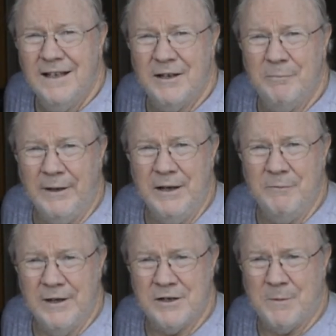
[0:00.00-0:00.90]
complete
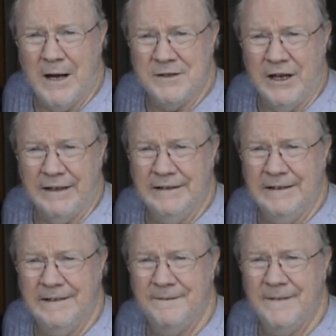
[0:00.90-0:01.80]
with this project.
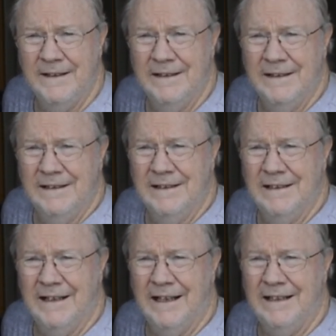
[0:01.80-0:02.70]

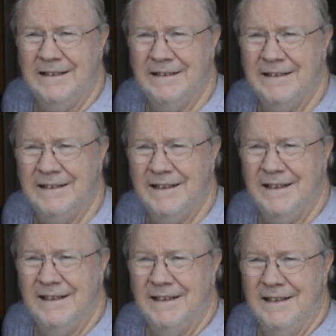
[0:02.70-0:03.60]

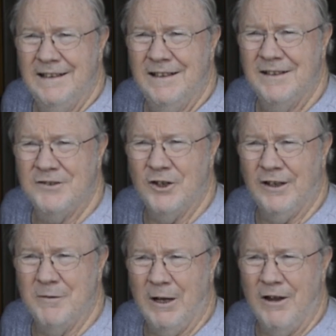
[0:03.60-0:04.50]
Took a
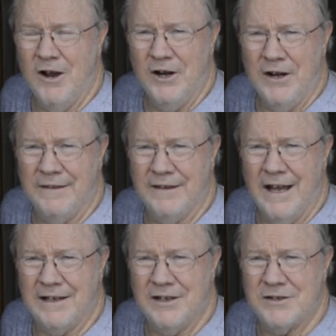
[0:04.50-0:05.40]
little bit longer than I
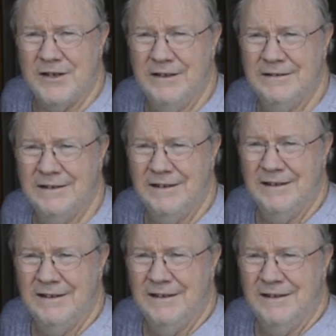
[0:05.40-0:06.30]
thought, because
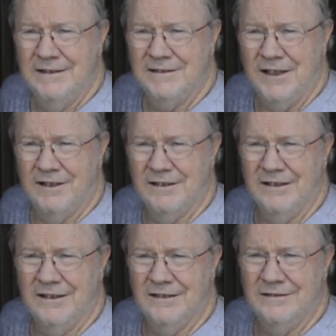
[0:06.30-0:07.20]
telling a
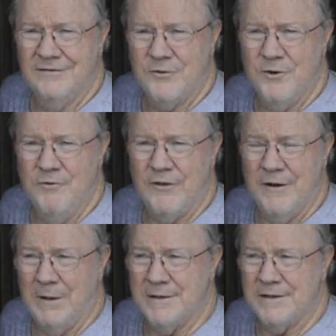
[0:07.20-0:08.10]
little truth
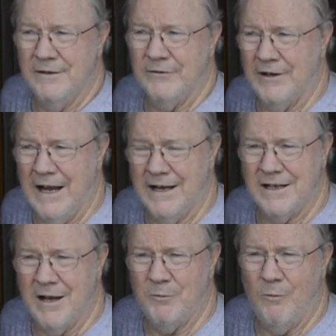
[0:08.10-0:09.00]
on myself here. I had a
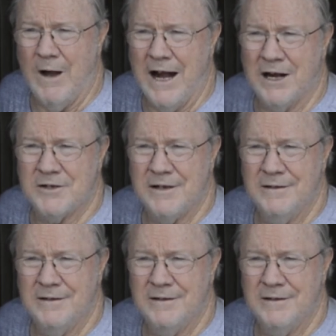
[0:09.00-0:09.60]
couple wires